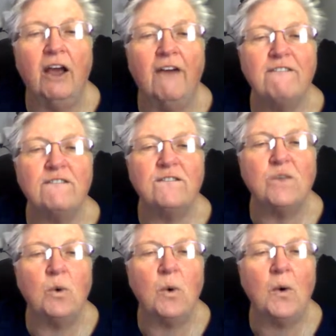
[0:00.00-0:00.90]

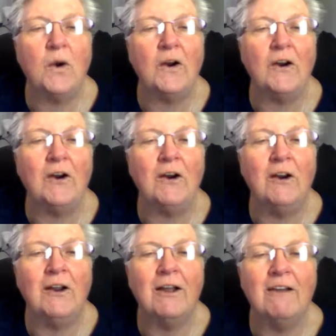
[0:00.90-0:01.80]
4,
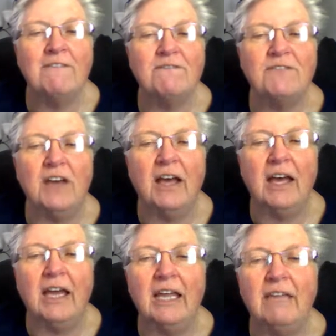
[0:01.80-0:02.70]

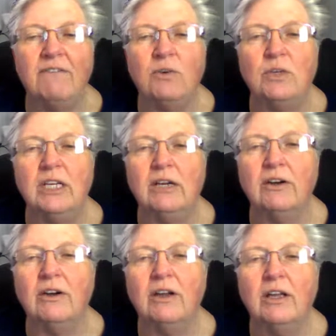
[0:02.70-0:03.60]
5. Oh dear,
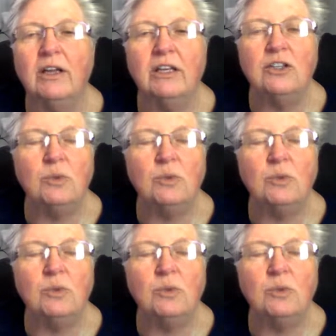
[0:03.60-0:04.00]
do we